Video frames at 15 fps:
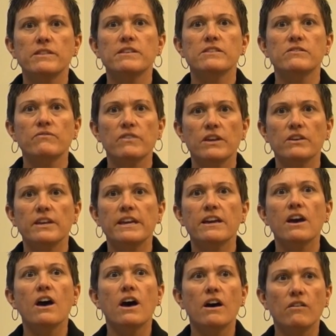this
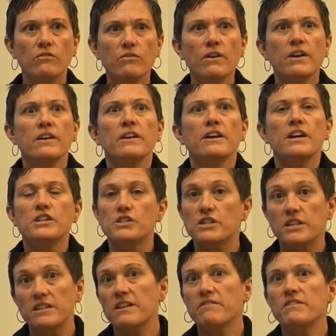feeling of
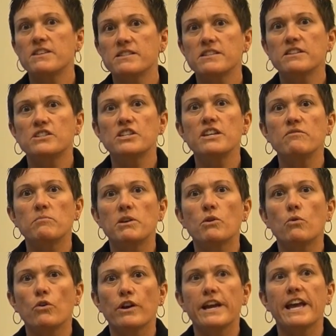this
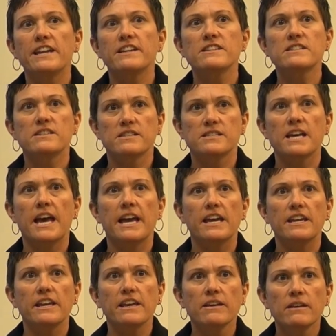achievement-oriented
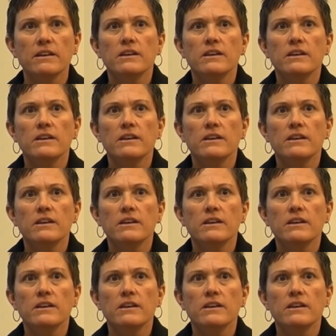society.